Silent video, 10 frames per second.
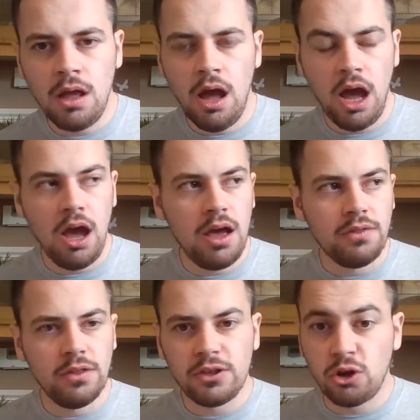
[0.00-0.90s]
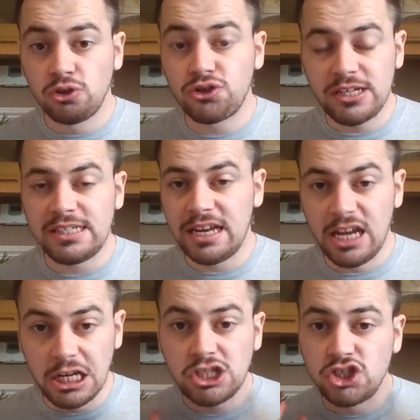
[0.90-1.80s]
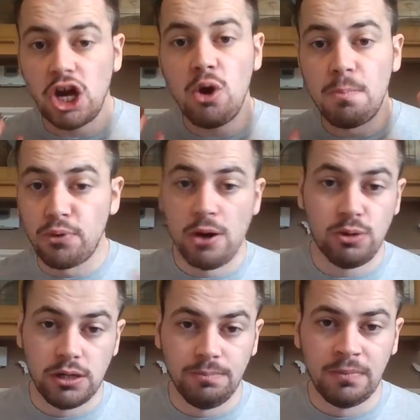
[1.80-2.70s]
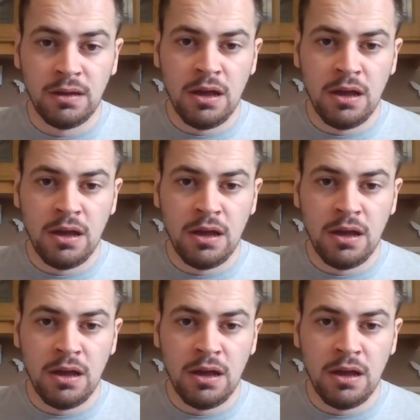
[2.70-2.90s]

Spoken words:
that the country is in, it is so broken.